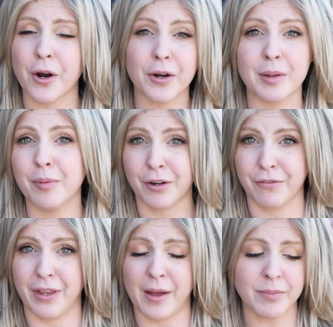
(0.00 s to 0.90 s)
already booked
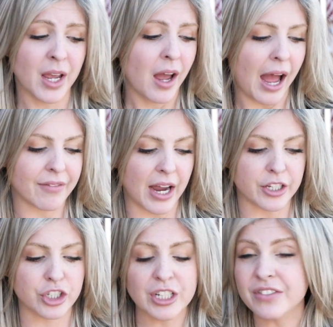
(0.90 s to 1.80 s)
for them. I've
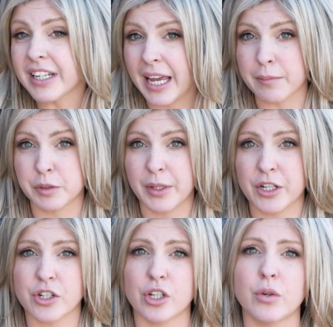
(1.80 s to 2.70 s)
got Chieftain cams we
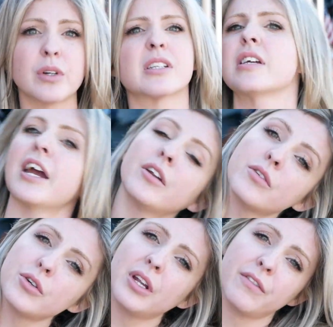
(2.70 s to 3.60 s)
can do, dyno
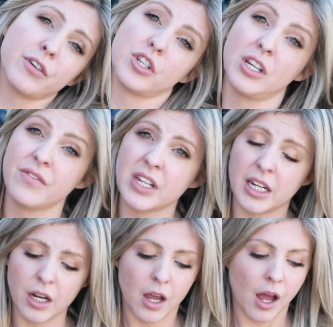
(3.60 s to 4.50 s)
tuning for
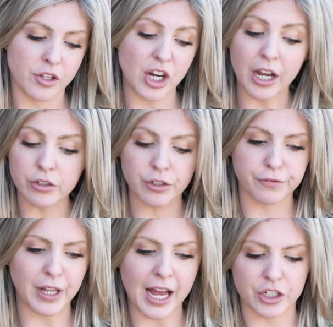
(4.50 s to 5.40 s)
Chieftain, Challenger
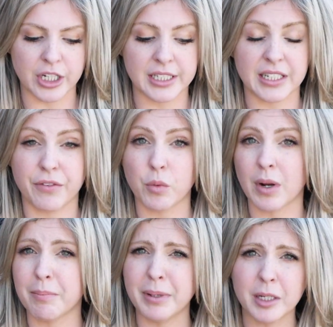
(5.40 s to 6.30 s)
flashes. If you
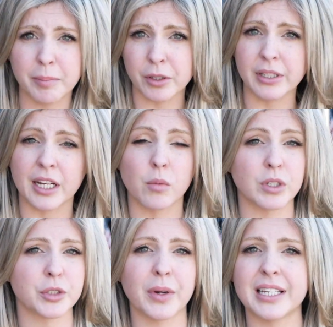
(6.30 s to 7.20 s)
want a big build like a
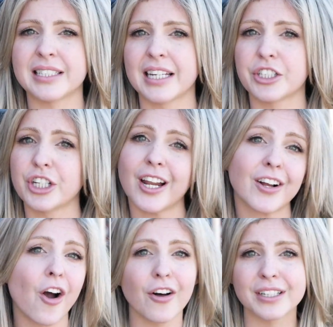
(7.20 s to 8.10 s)
126, you gotta
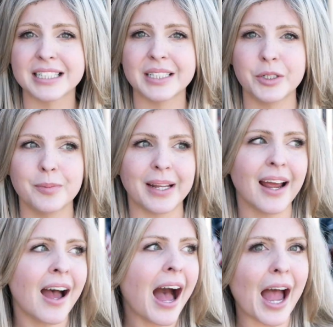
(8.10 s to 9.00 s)
call us too. But
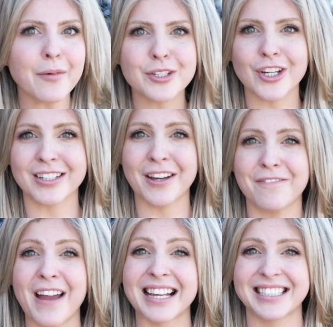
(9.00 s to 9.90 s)
I was shocked how
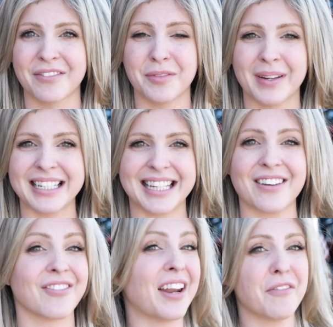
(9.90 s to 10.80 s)
fast everybody's
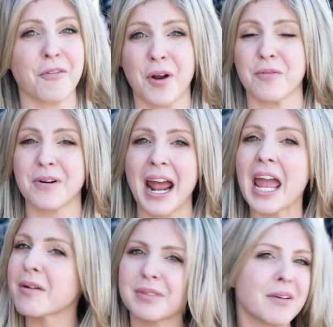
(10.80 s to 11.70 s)
getting ready for it. We're
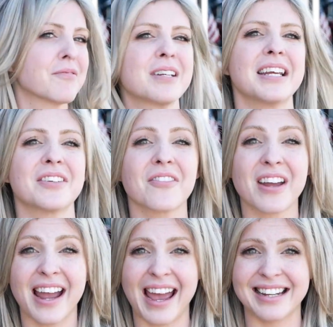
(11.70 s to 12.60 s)
amped up for
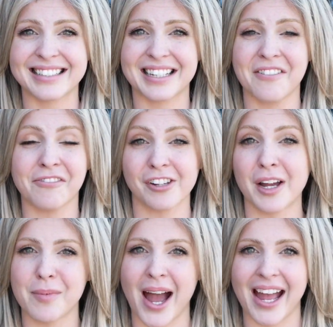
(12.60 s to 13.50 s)
Daytona and it's gonna
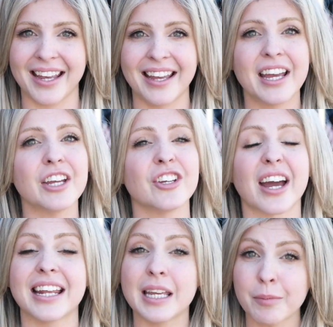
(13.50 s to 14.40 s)
fly by. You
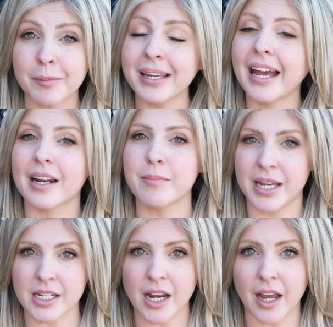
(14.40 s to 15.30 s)
gotta email me at
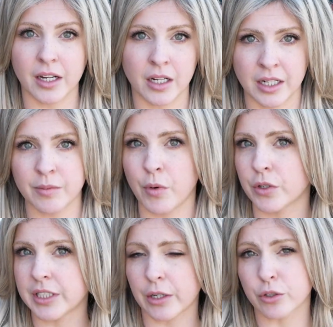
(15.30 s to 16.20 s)

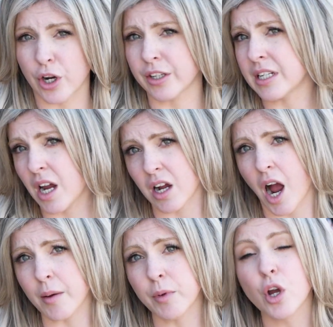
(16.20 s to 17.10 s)

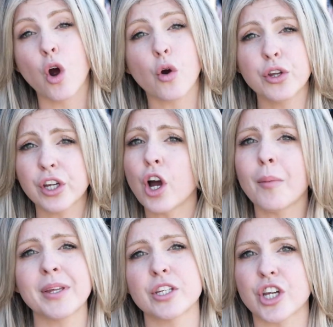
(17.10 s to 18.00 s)
amanda@indianmotorcyclecharlotte.com or you can call
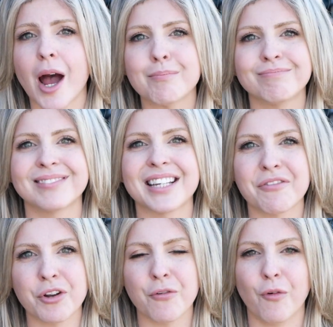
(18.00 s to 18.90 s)
me at the shop,
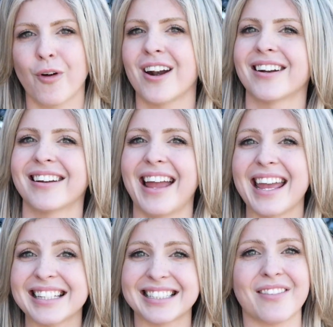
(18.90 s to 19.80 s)

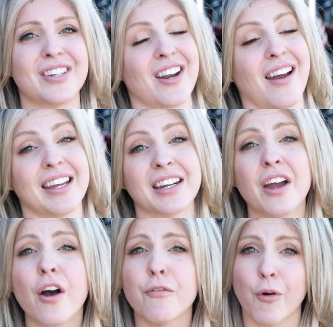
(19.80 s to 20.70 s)

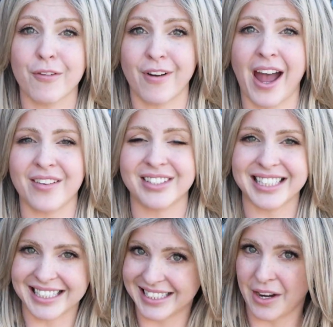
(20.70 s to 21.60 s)

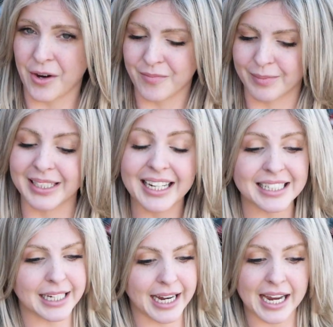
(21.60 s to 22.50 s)
704-879-4560. But like I
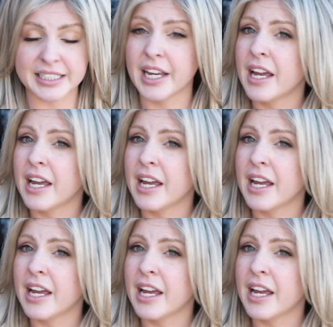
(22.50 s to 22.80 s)
said, guys,